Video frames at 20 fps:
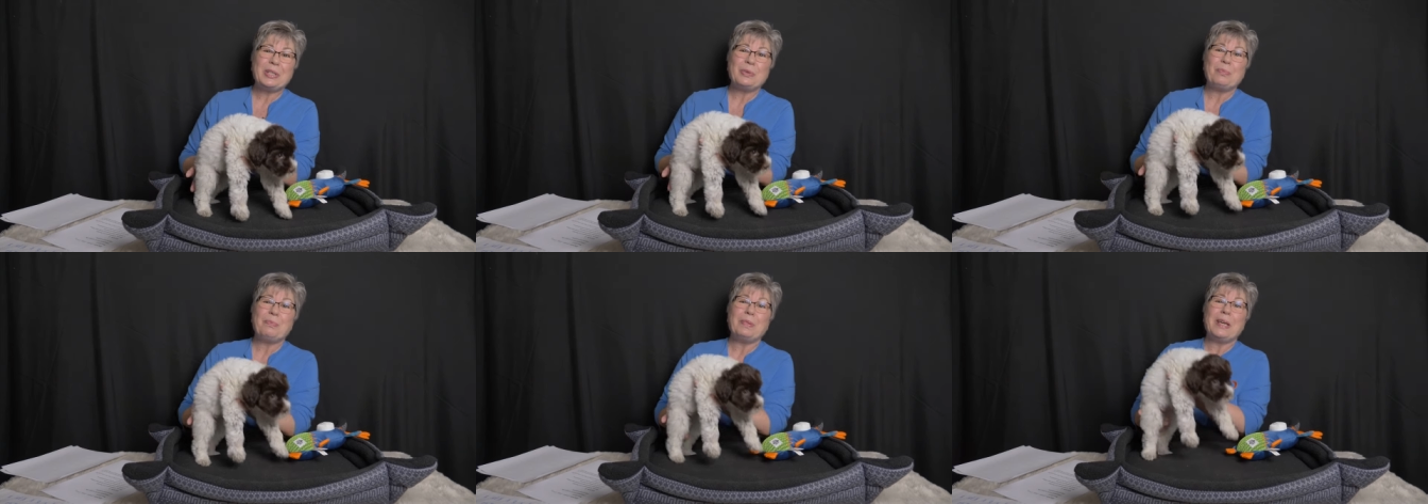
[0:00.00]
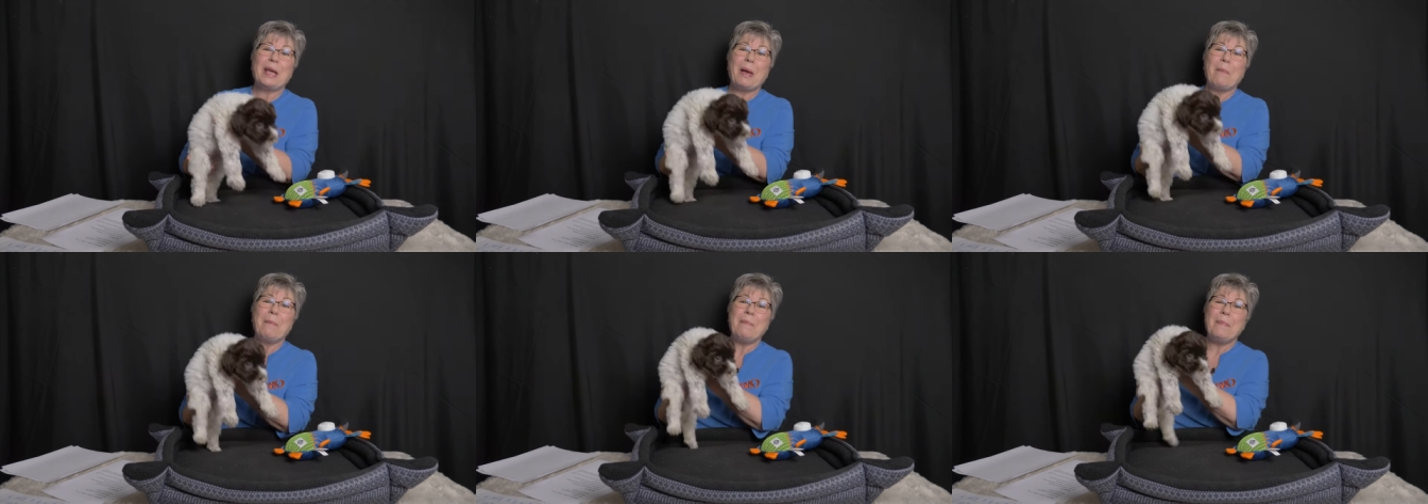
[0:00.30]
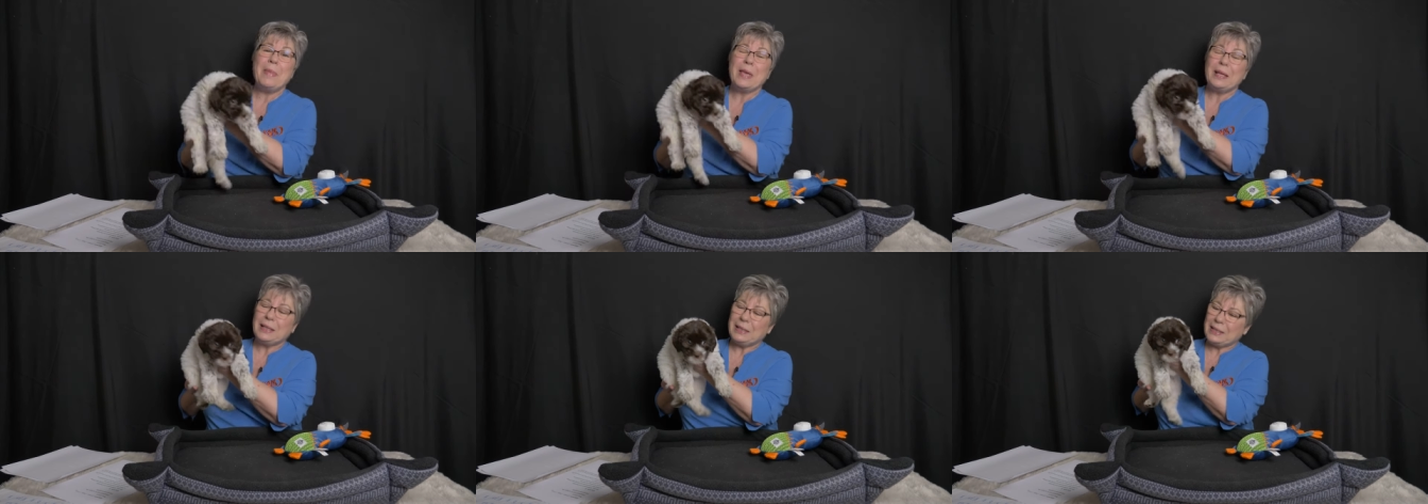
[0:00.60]
to be a
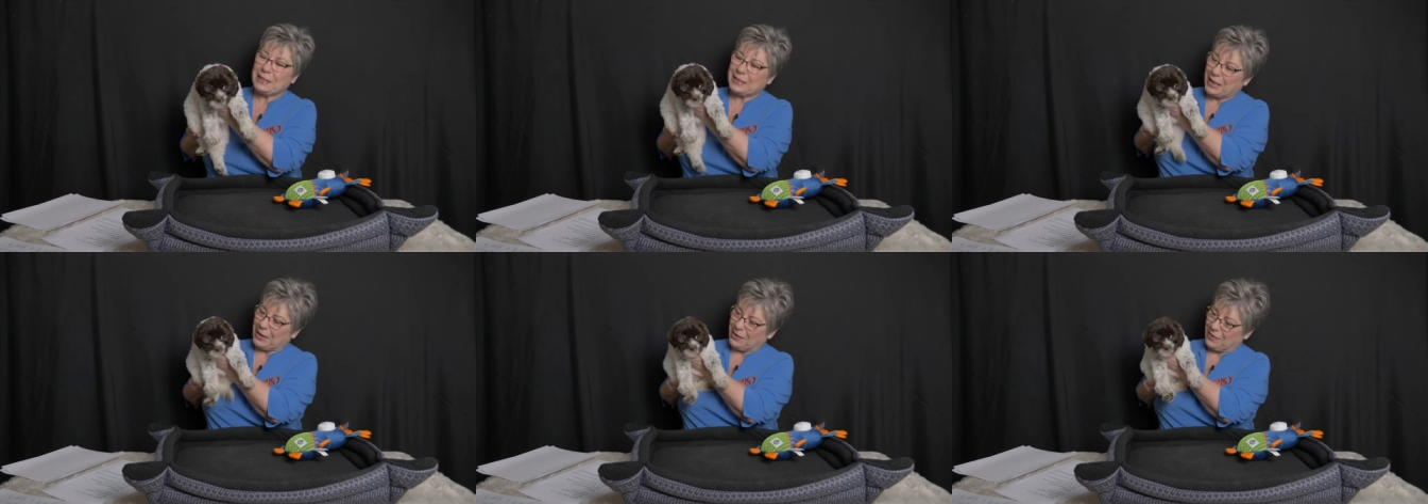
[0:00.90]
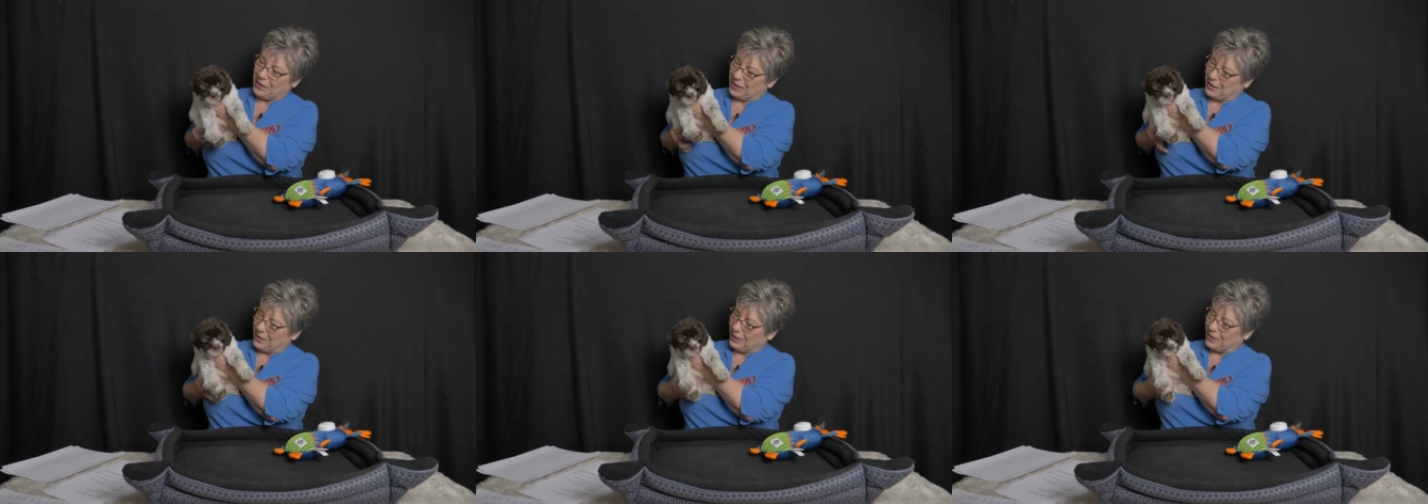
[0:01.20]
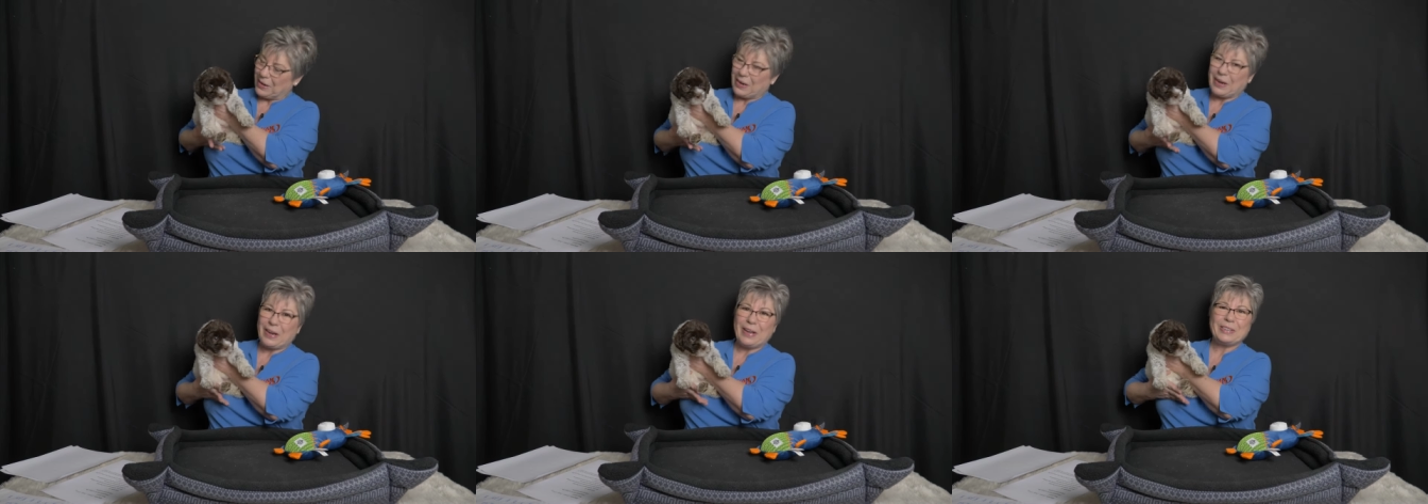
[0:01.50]
military
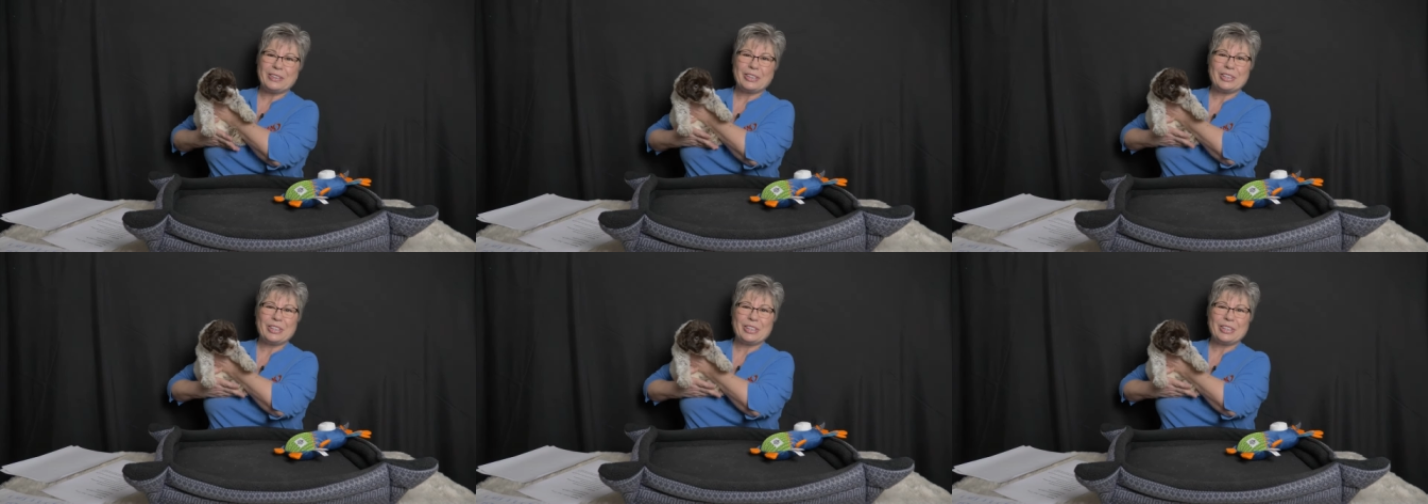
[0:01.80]
girl.